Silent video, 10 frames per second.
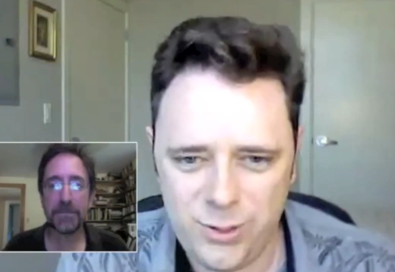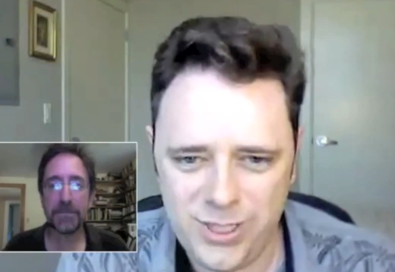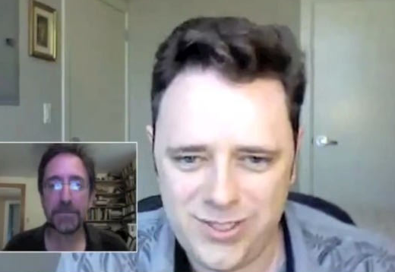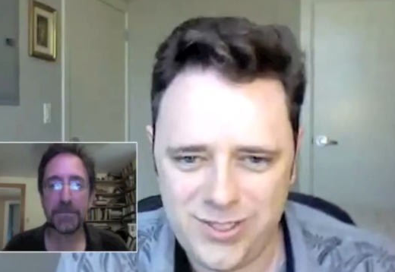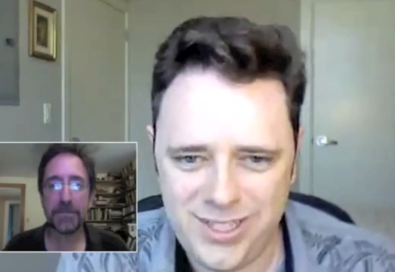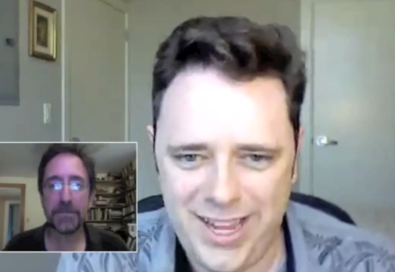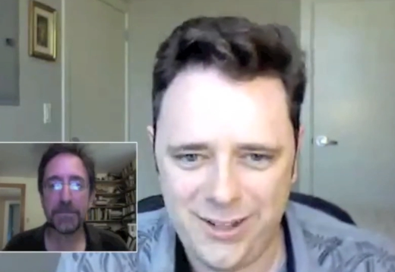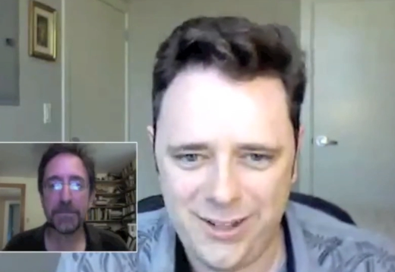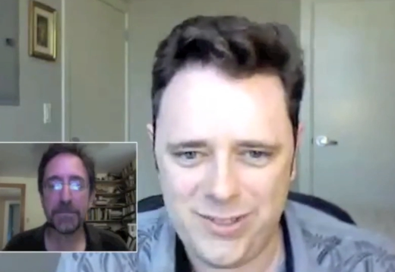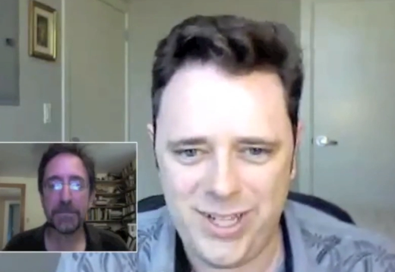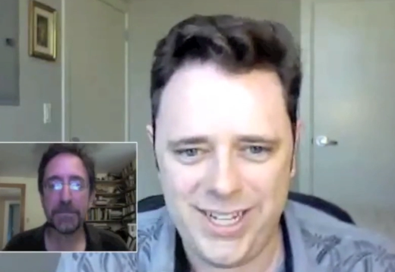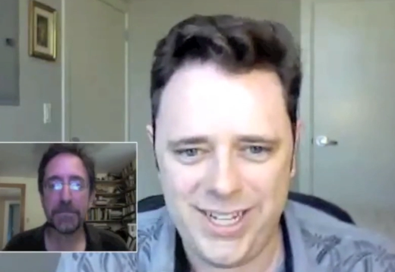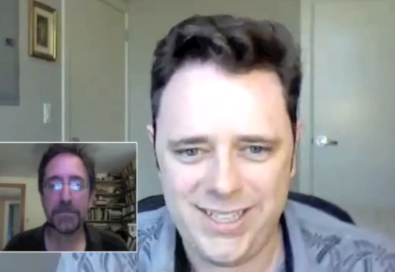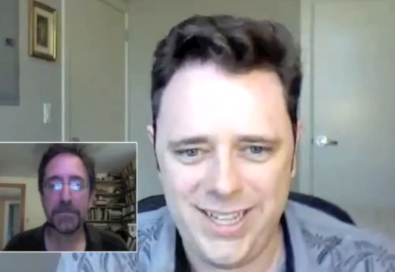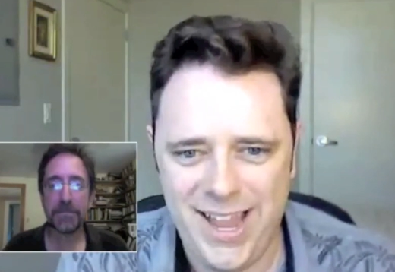Speaker 1: just
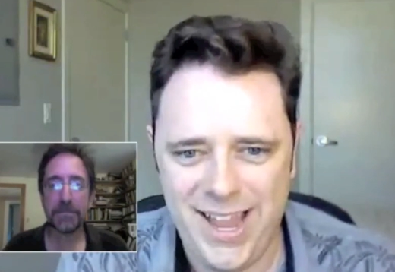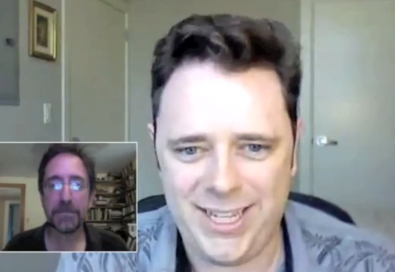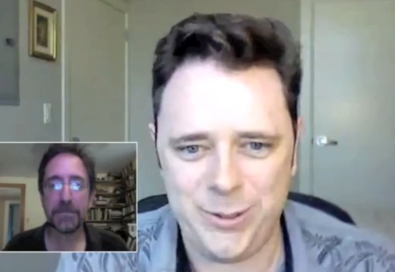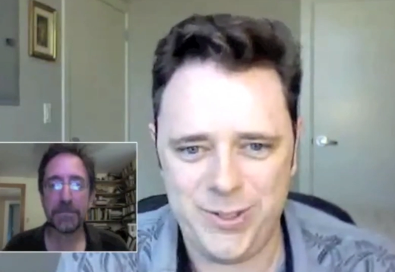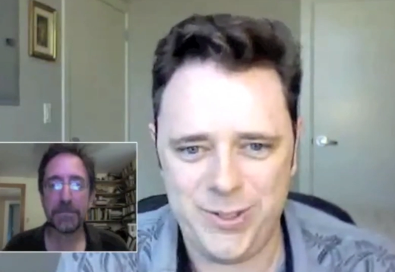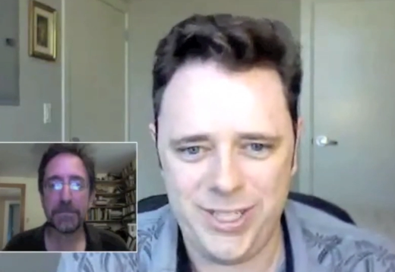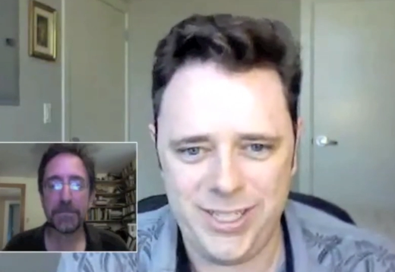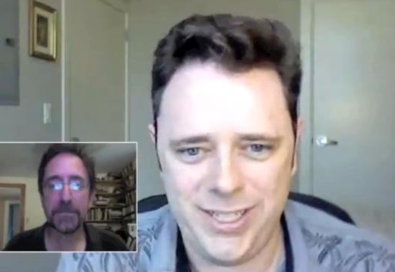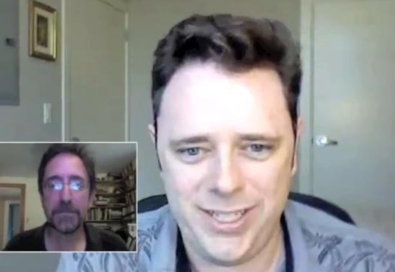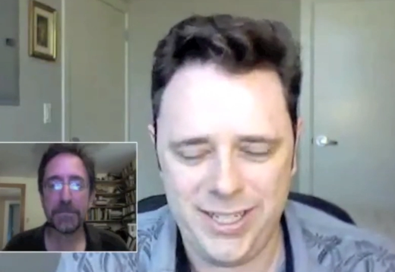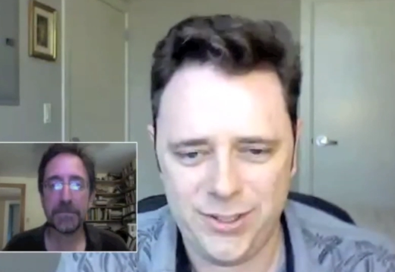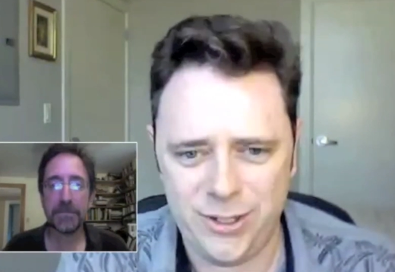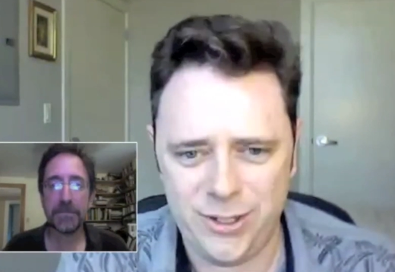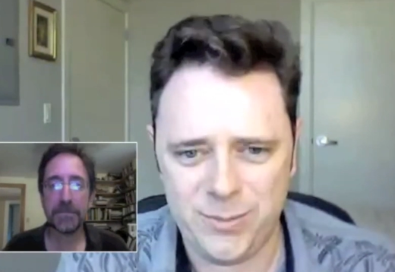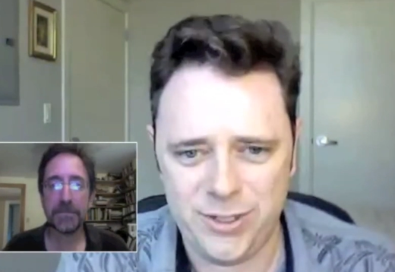outside the accuracy
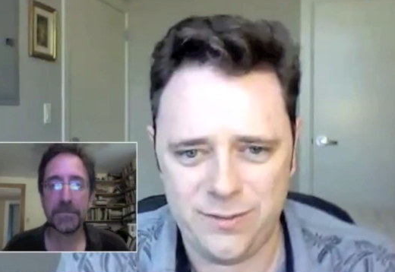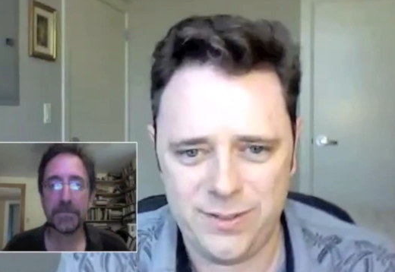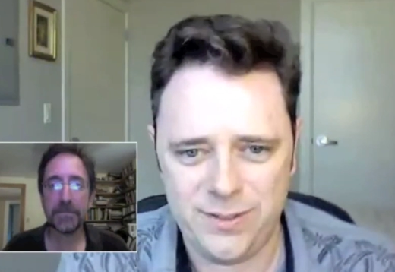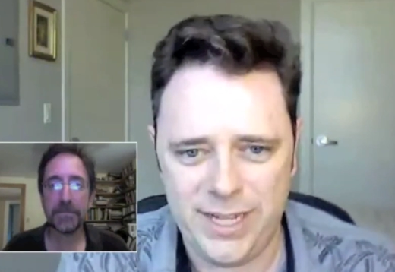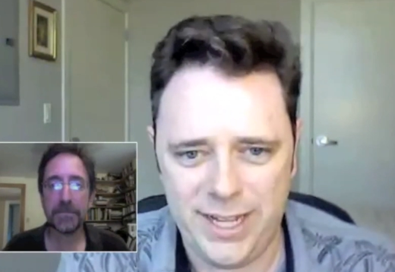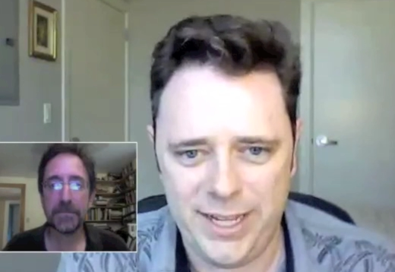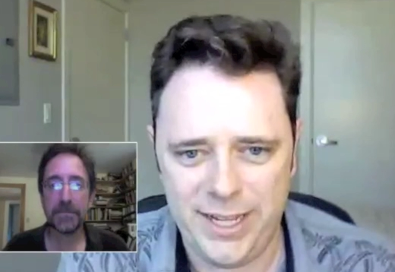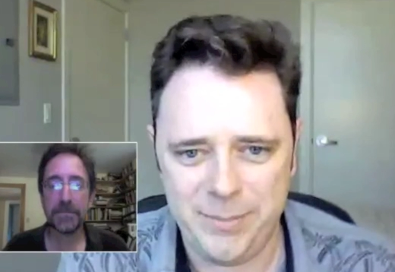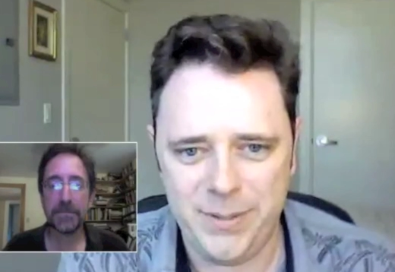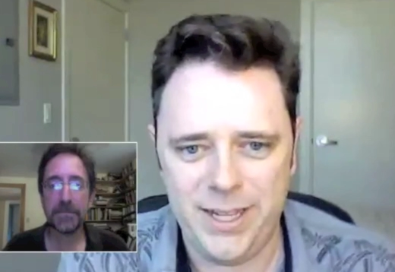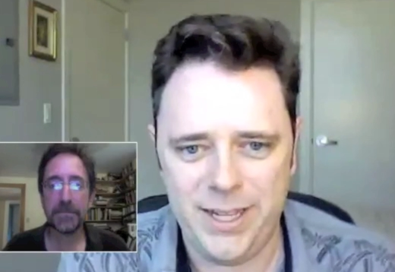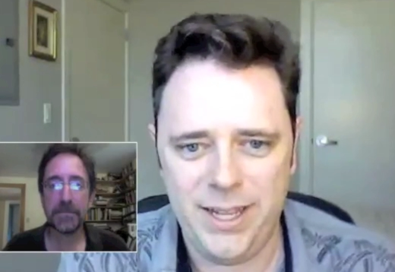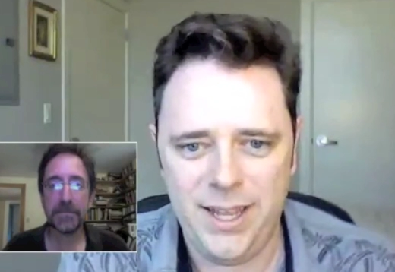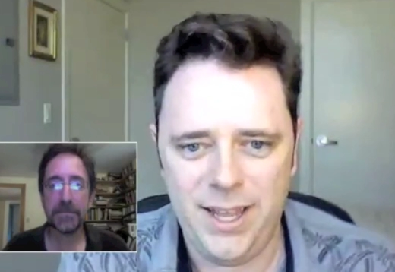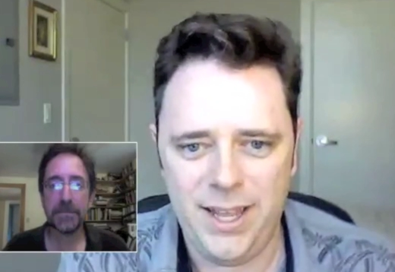in terms of time
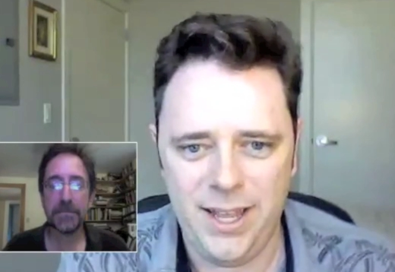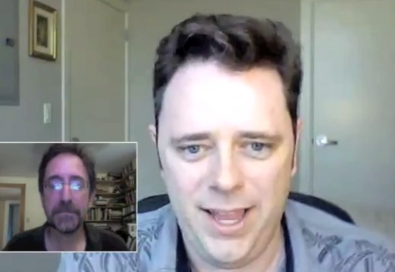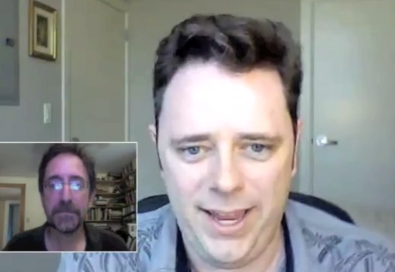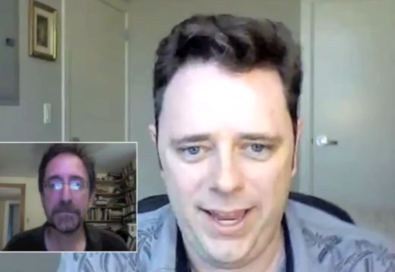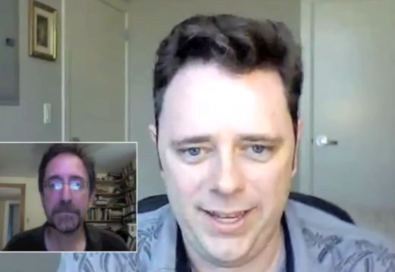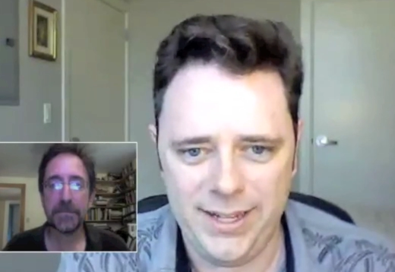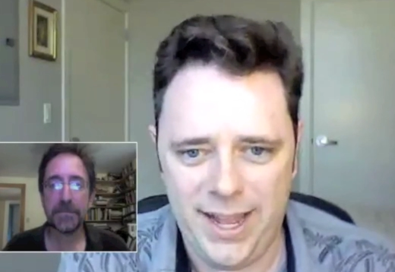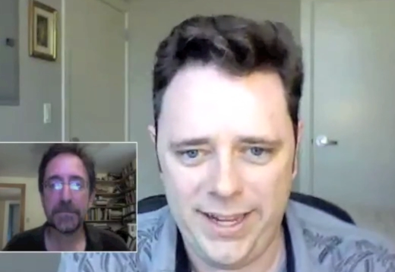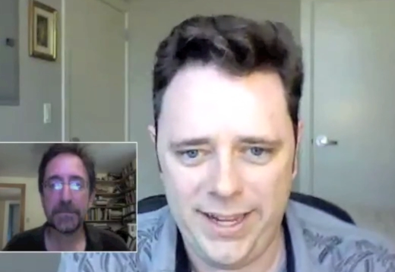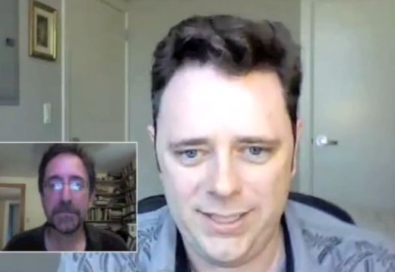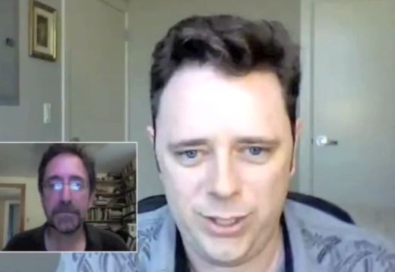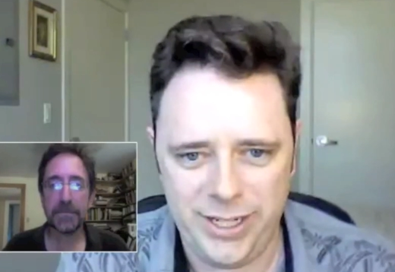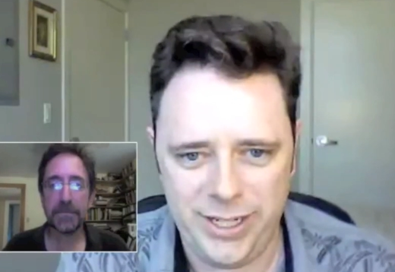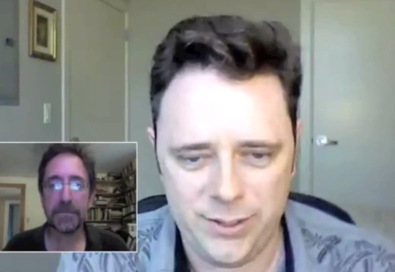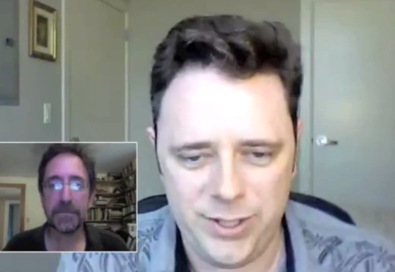uh, and height
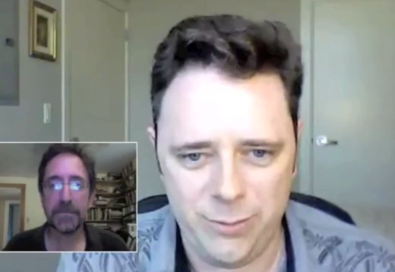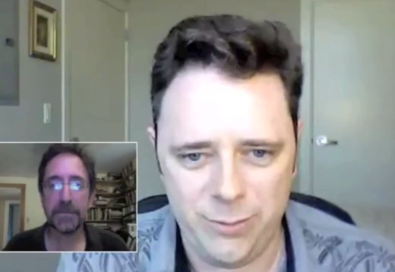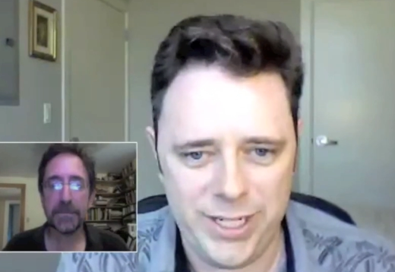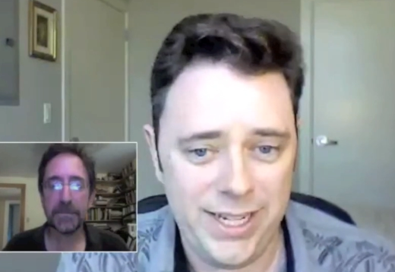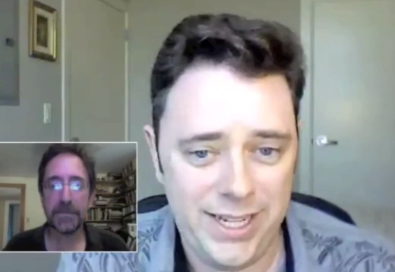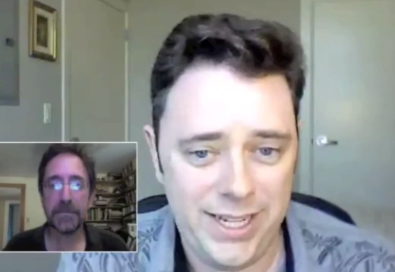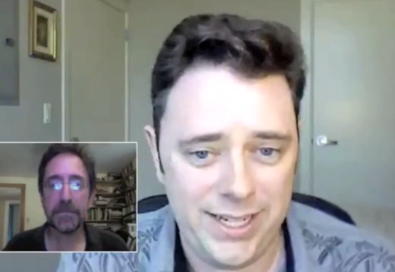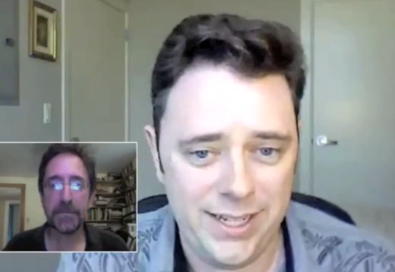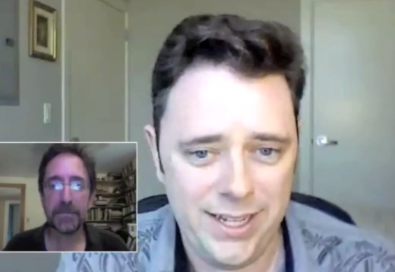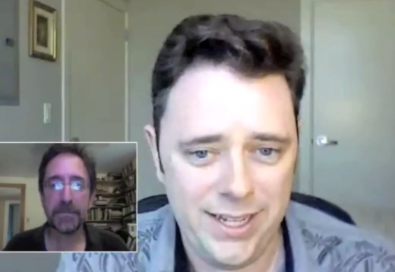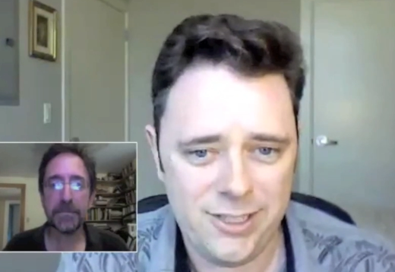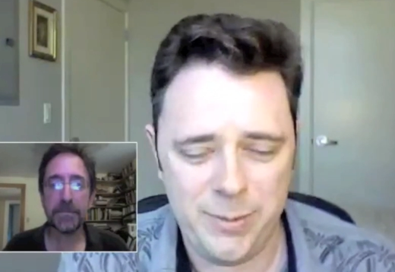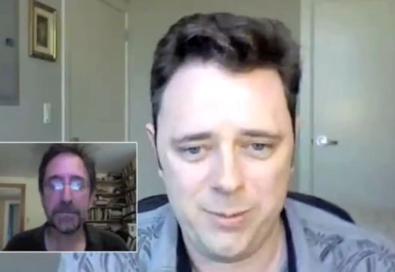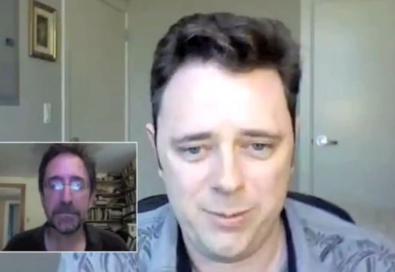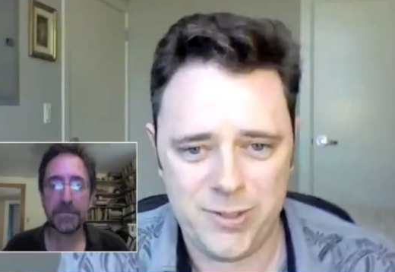change that we need
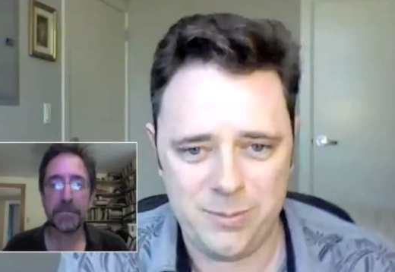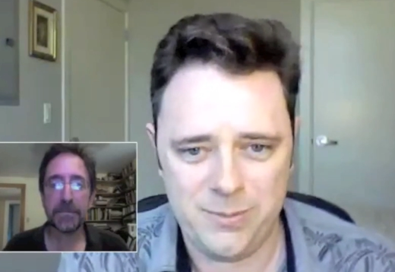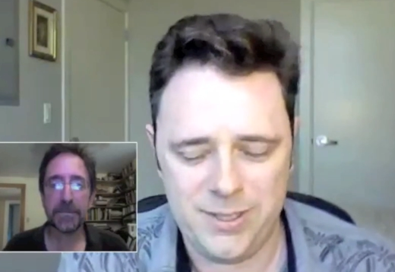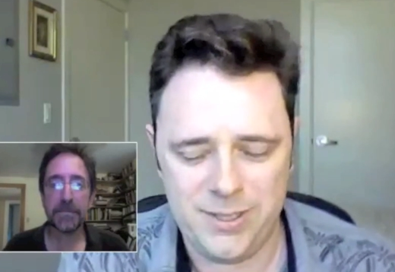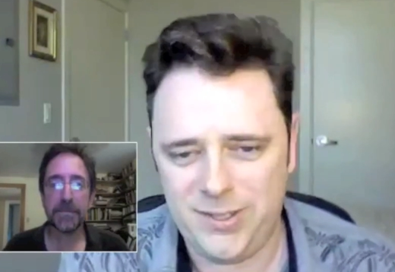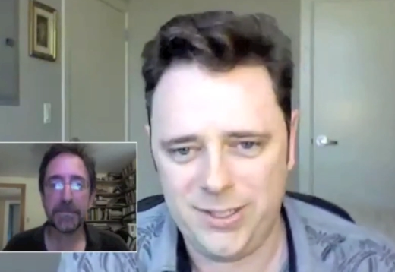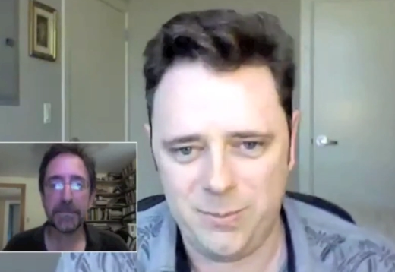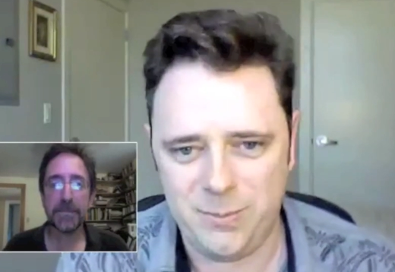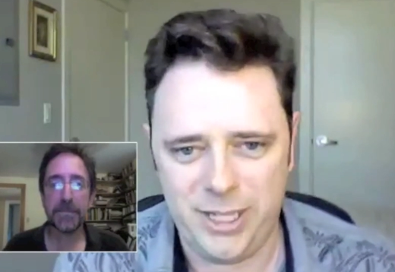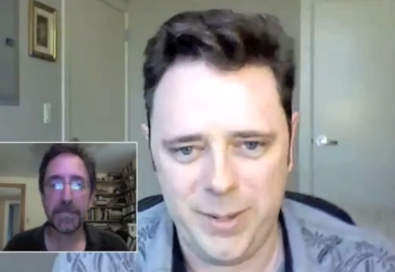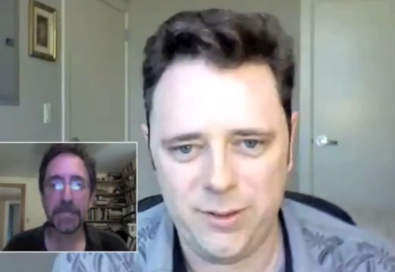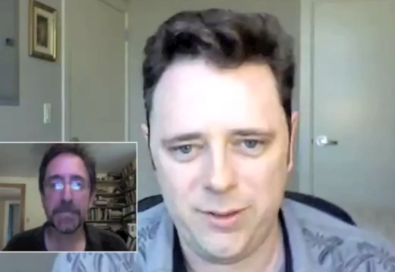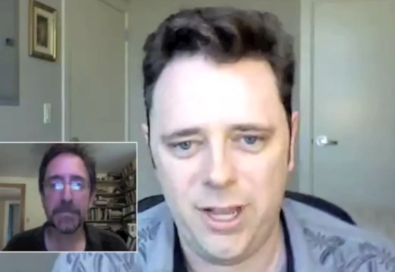to be able some, to say something about